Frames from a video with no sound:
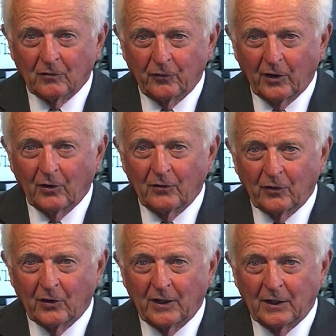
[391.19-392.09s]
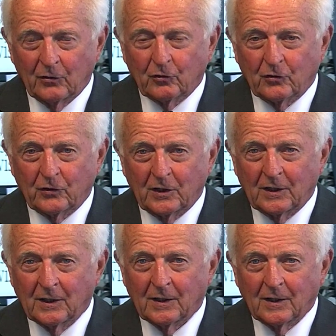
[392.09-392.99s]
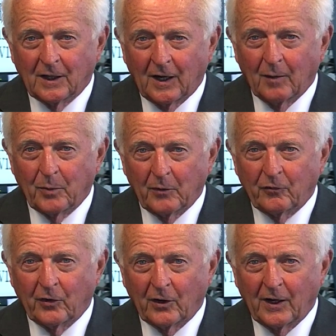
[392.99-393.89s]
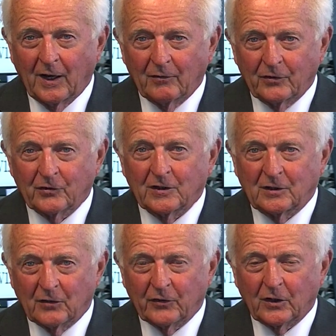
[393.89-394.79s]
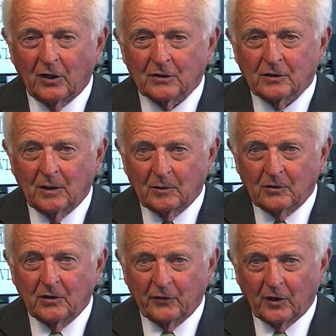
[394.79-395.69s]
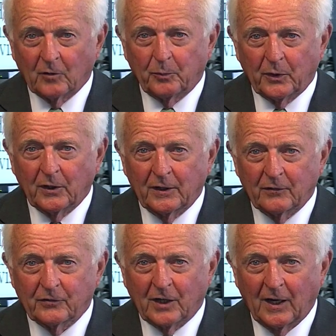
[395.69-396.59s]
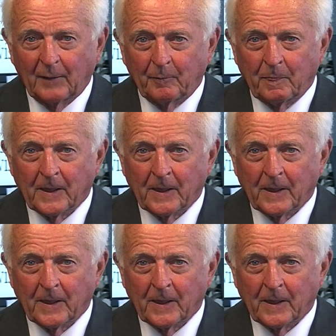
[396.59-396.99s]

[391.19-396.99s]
very, very interesting but very obviously difficult period of time.